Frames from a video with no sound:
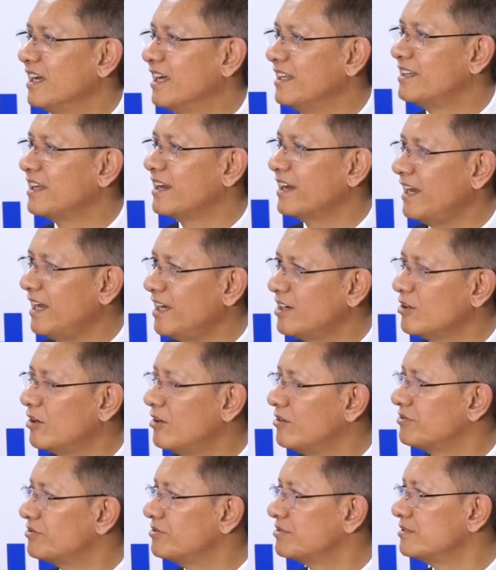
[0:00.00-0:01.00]
At the rate
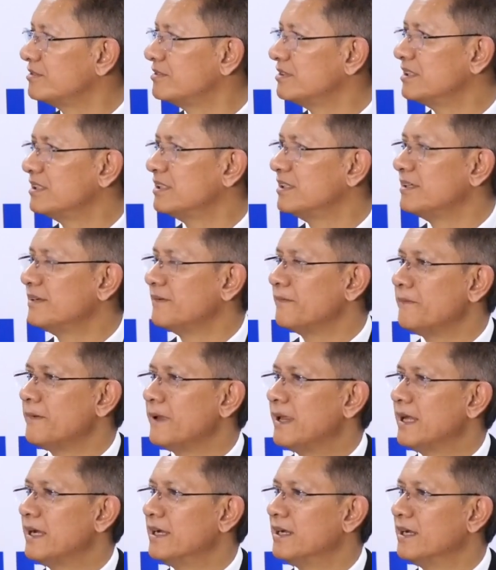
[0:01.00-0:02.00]
of
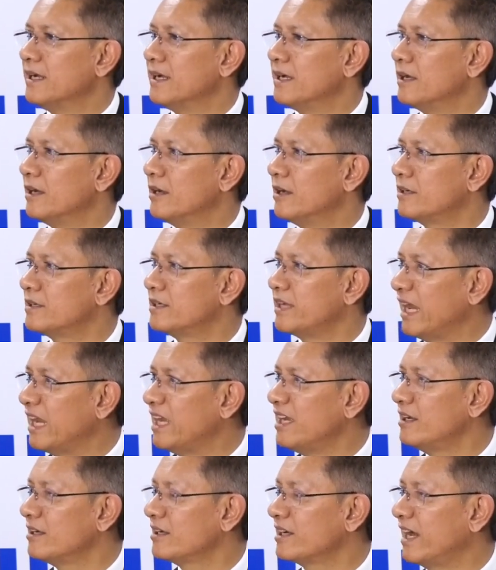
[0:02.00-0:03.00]

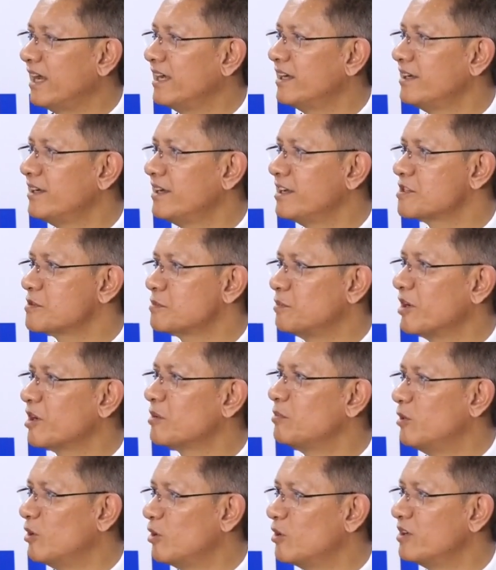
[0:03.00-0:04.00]
10 candidates per
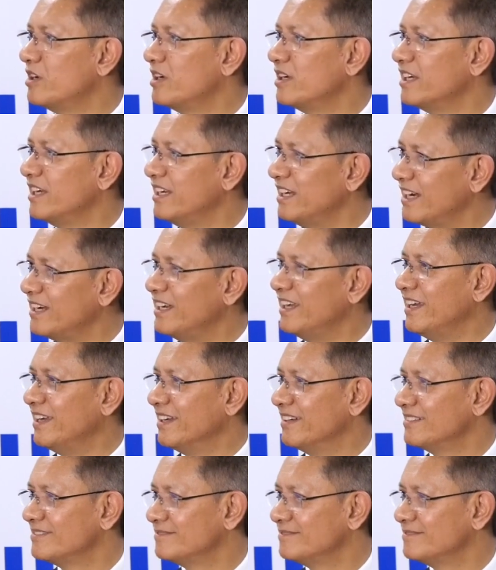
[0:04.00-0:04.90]
board in a day.